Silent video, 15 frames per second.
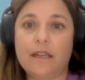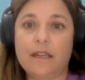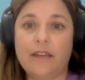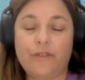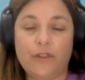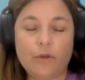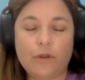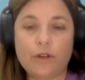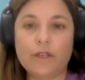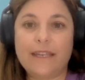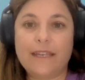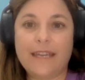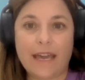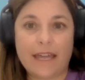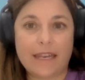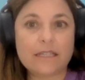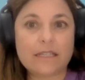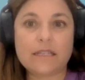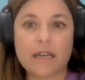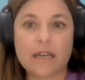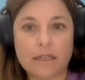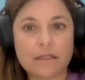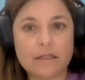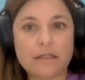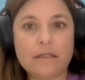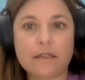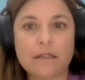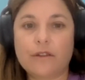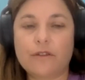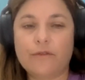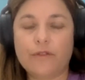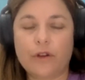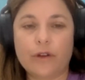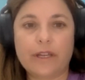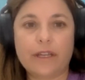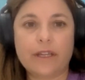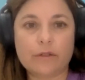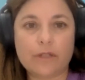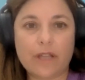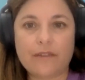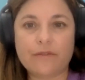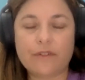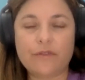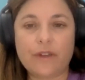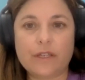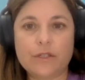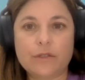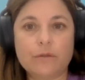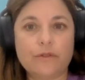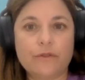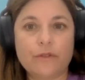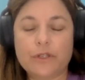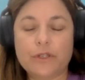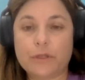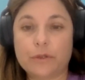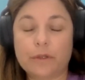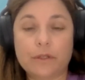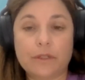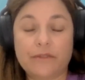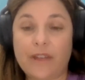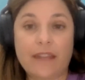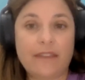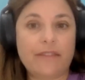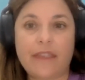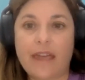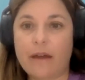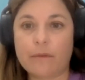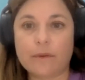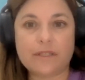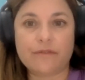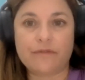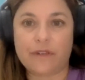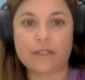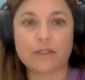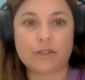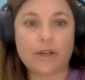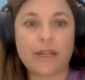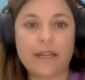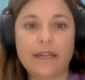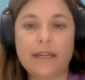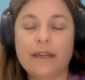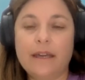If you could get it done, converting your live event to a virtual event, that was a victory.